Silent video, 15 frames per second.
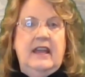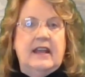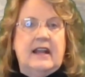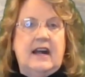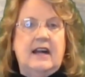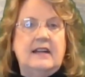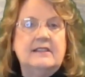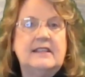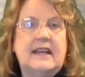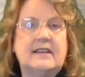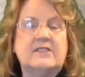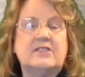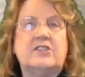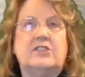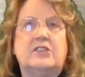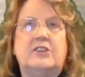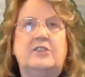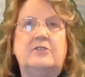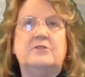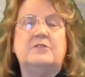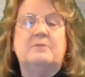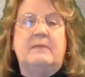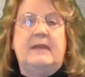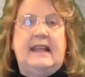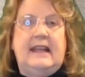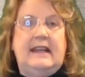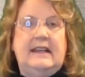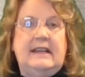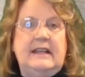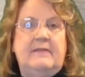Context clues
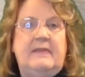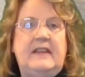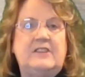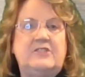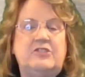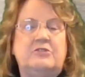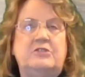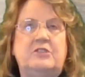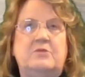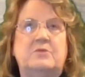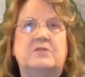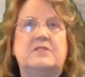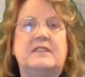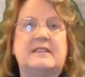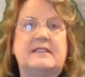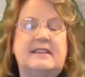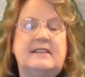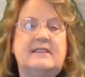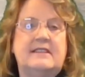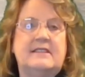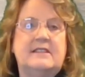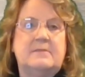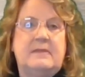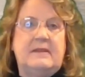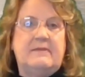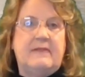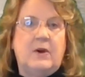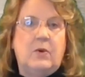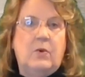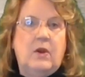mean that you use the sentence
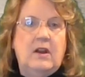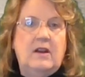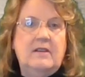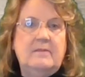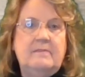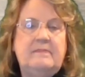before,